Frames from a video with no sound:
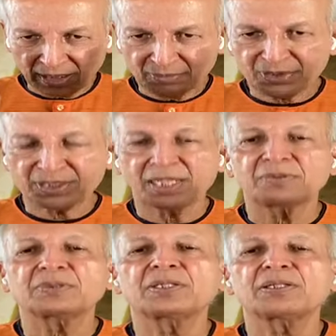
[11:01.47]
comes
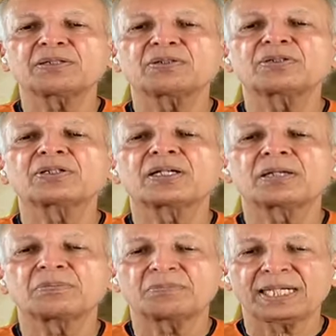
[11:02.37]
down your
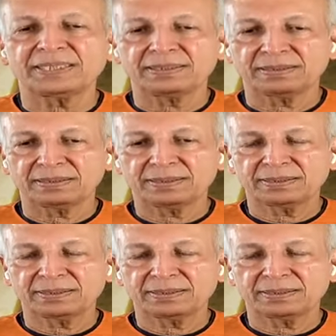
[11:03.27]
mind.